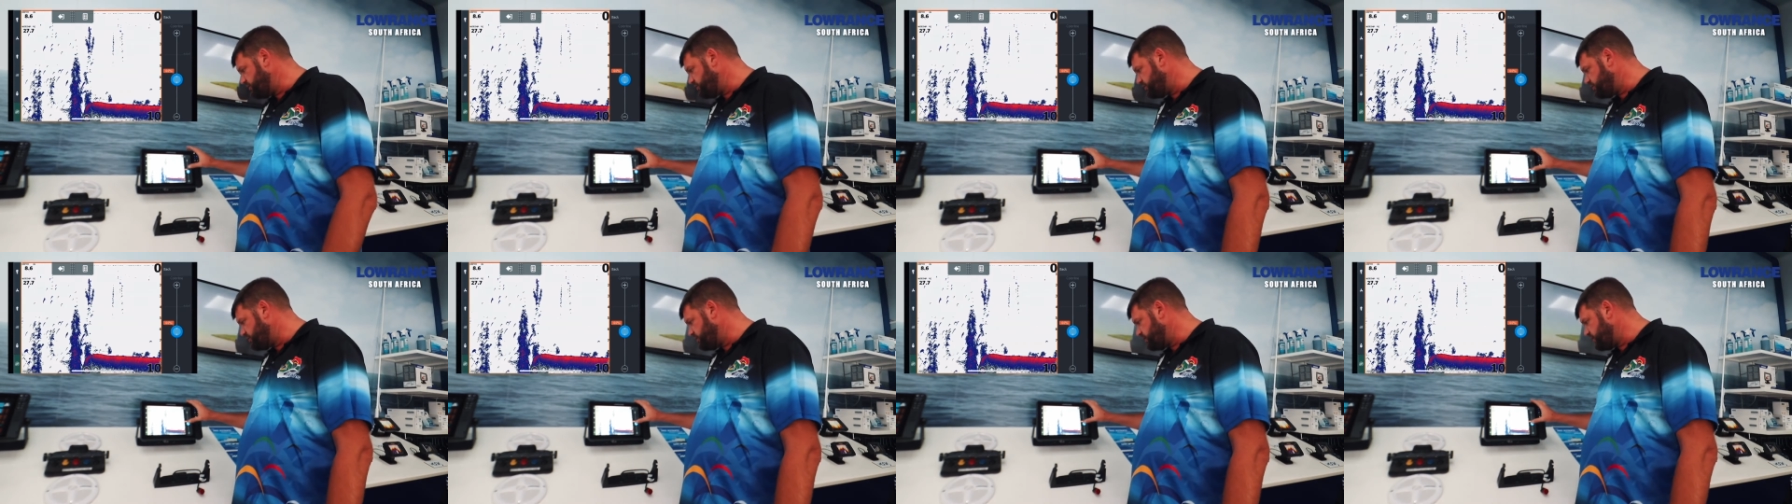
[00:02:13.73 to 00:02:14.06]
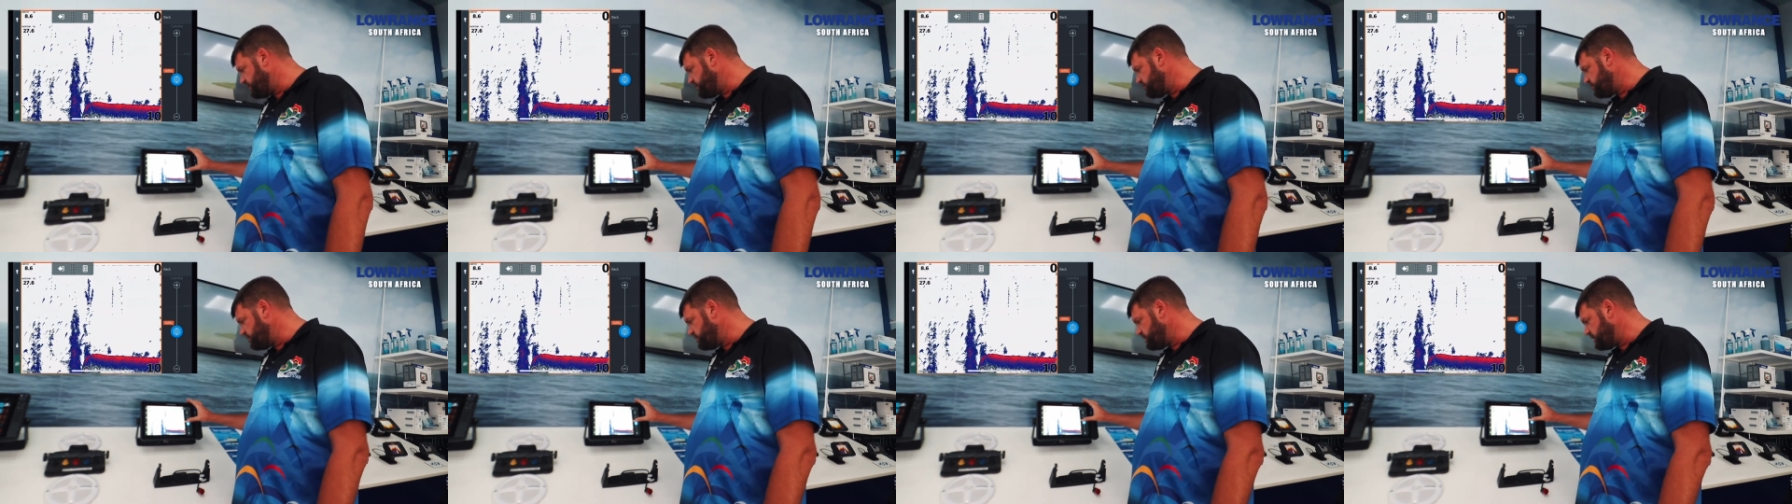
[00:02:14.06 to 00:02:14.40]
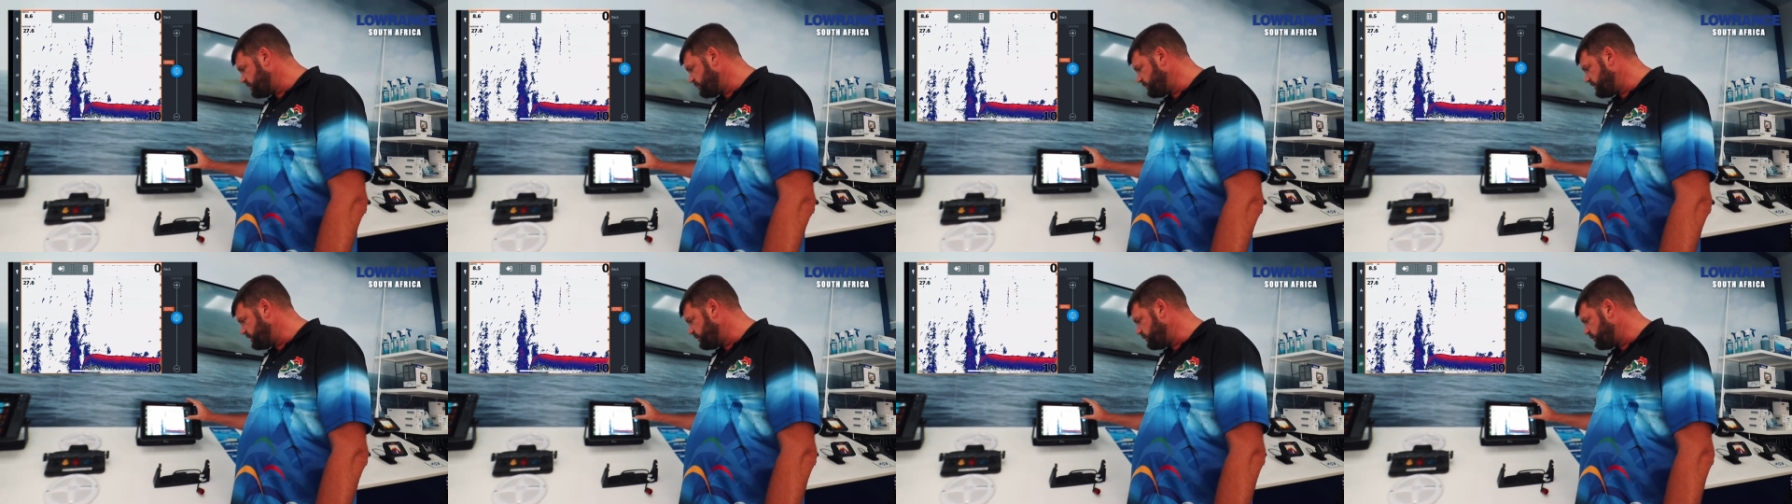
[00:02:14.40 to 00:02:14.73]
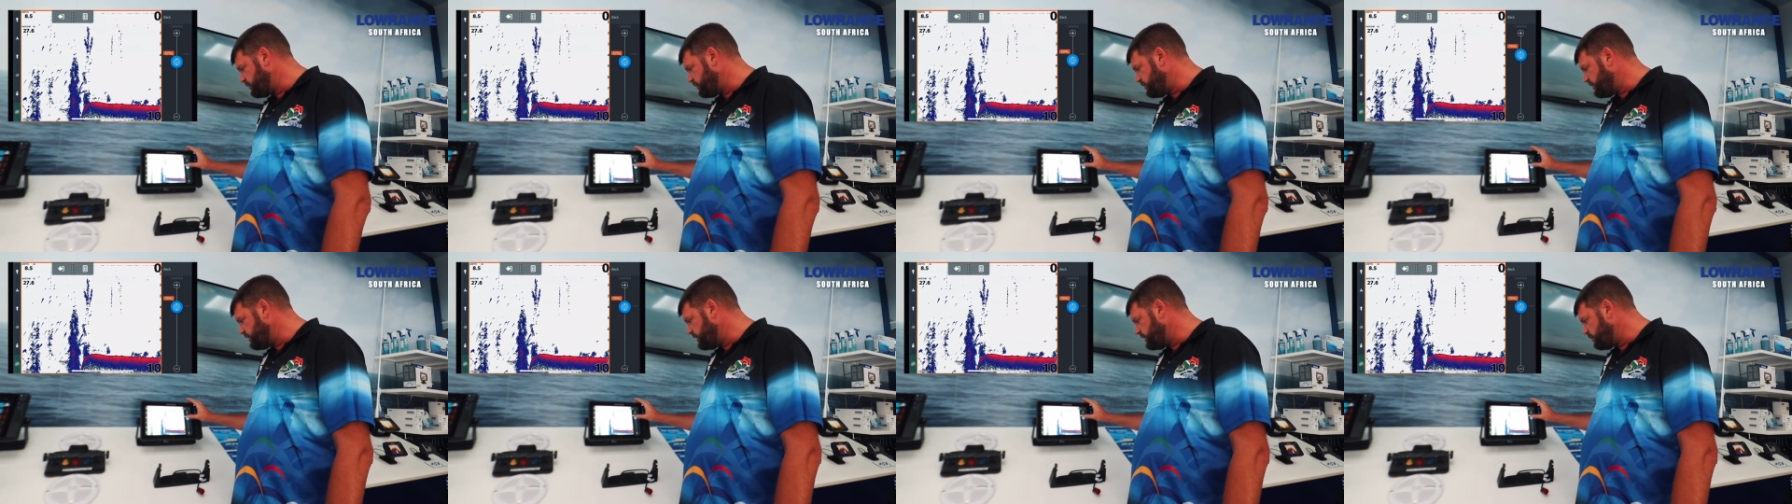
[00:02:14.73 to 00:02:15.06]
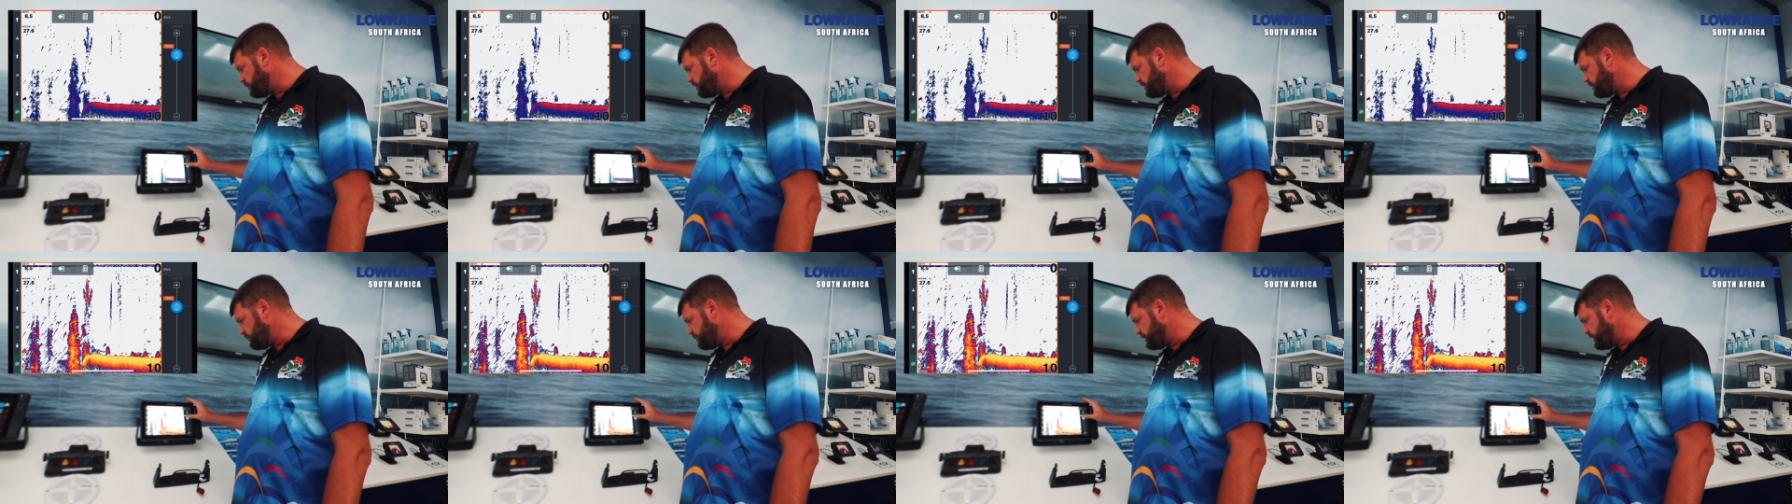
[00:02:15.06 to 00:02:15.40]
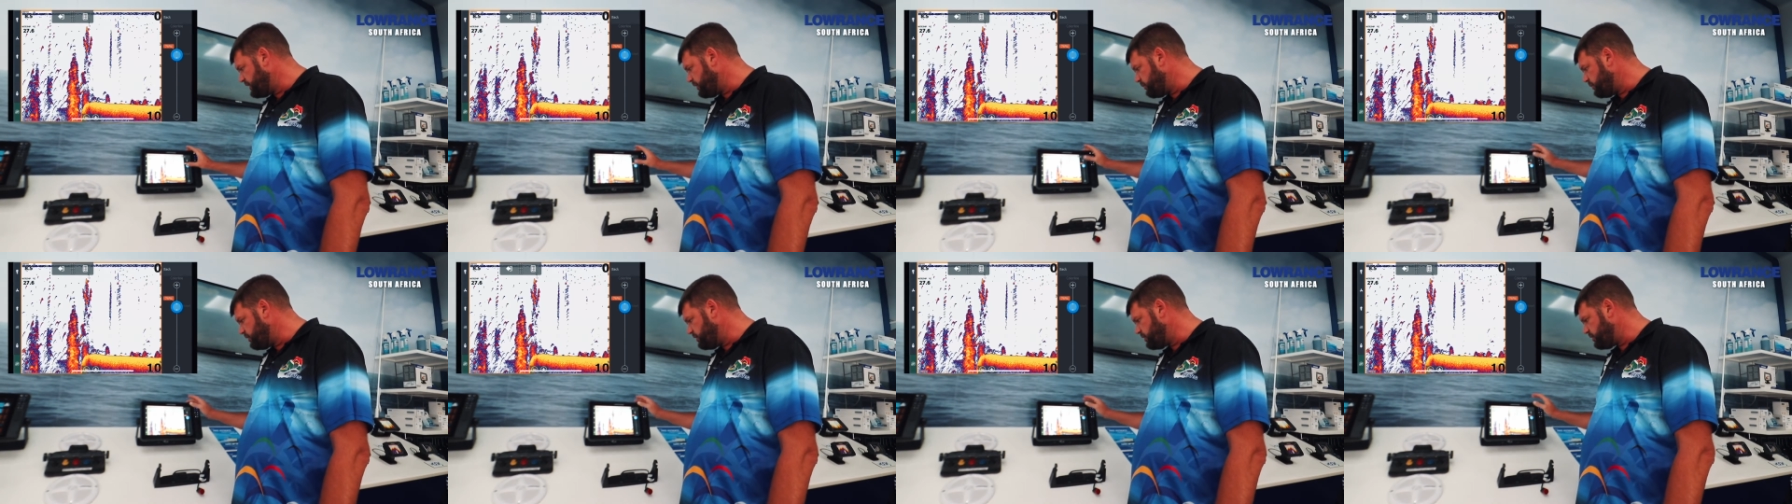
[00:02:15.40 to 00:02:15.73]
so that's not something we really want to
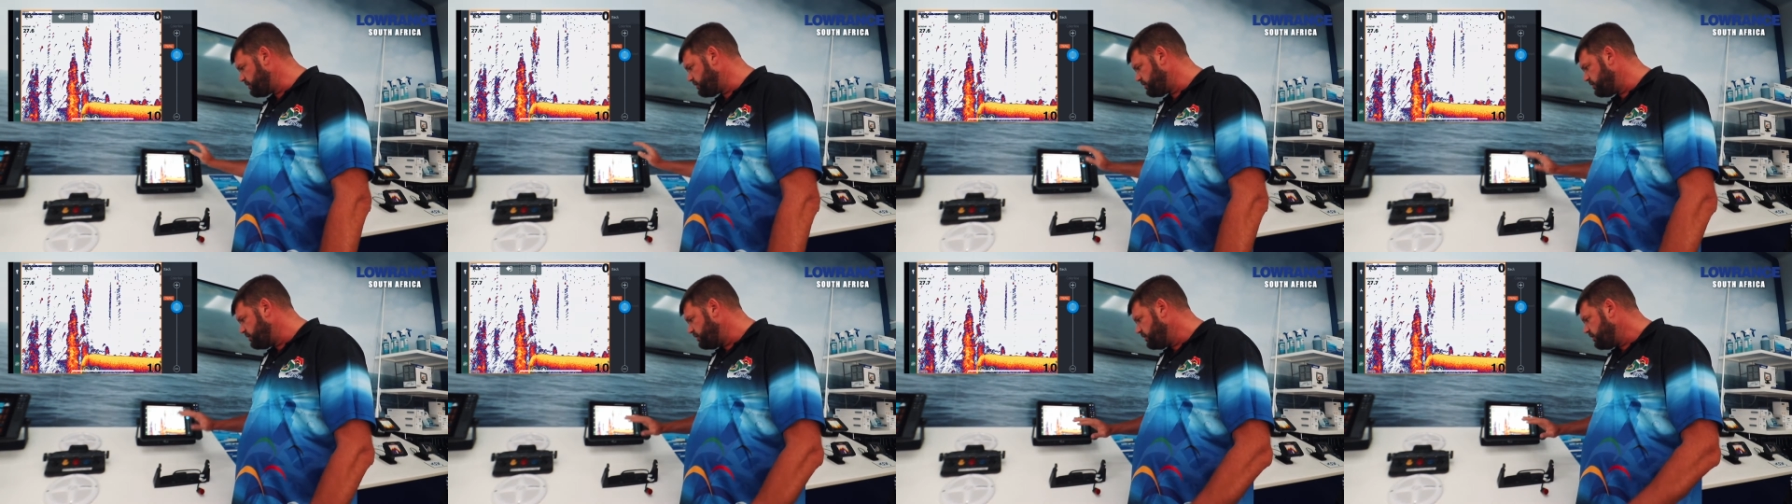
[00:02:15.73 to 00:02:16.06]
play with.